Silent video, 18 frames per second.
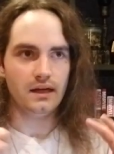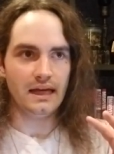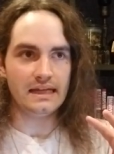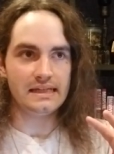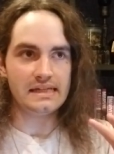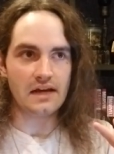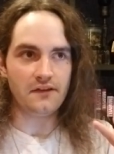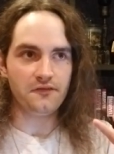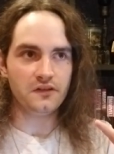It
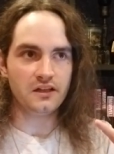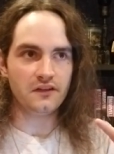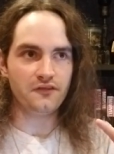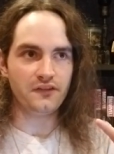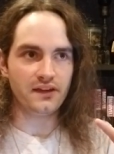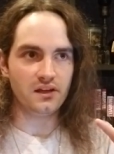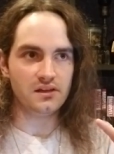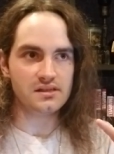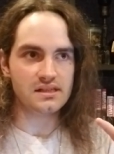definitely
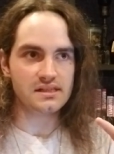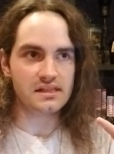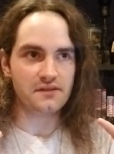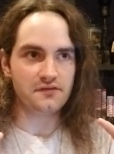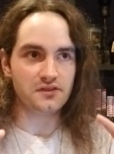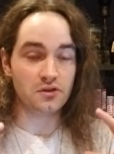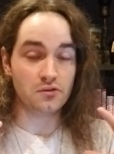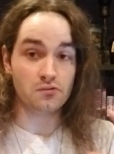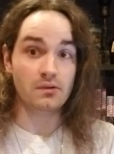feels as if
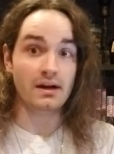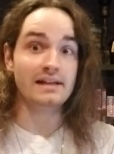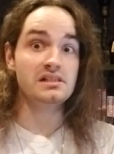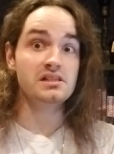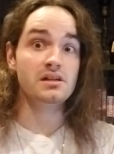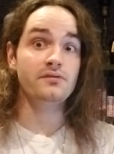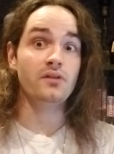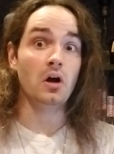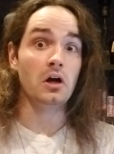the rest
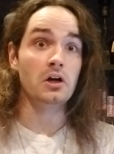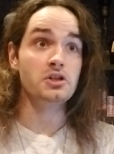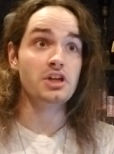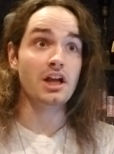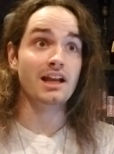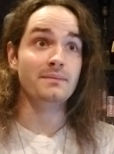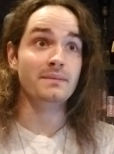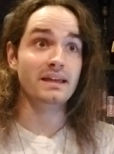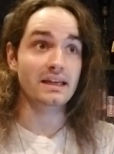of Arch
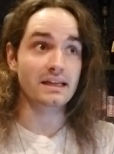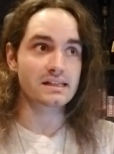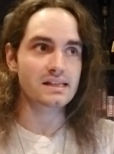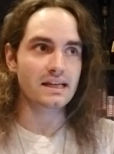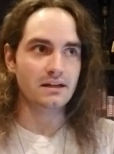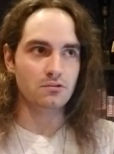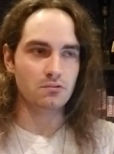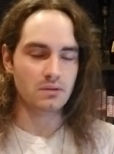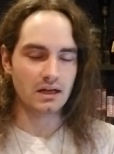Enemy is
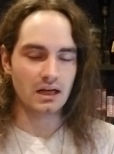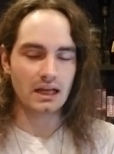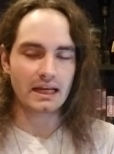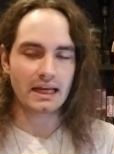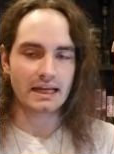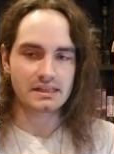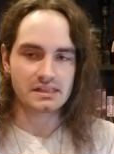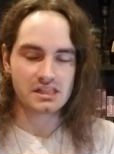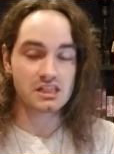like
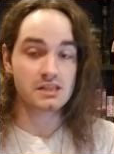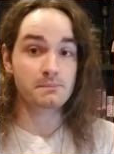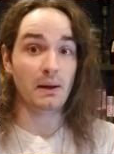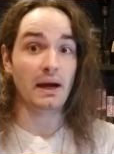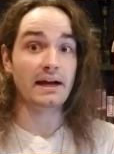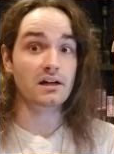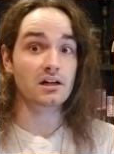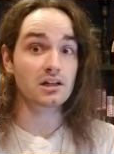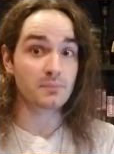really
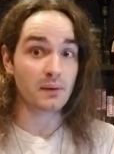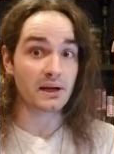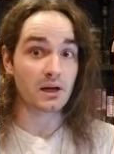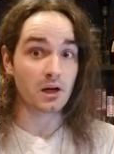inspired by